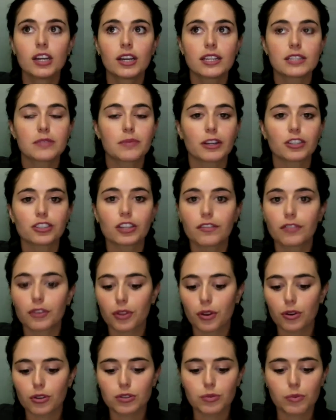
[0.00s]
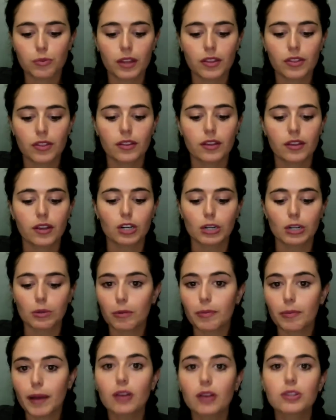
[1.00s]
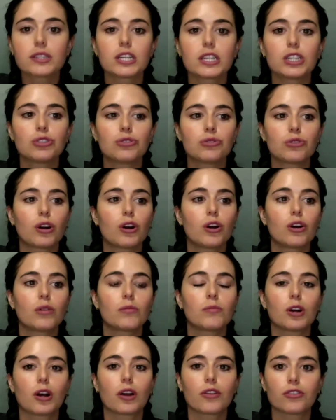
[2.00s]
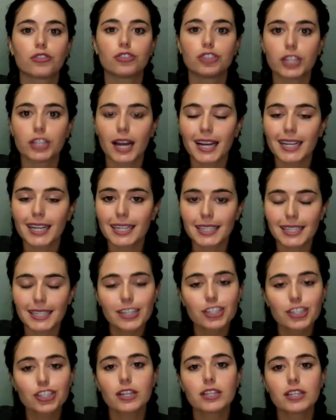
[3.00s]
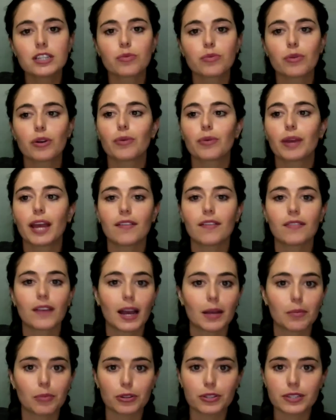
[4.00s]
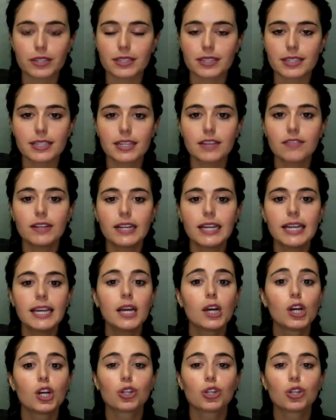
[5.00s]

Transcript: especially for those with irritable bowel syndrome or other GI conditions where we have hypersensitivity,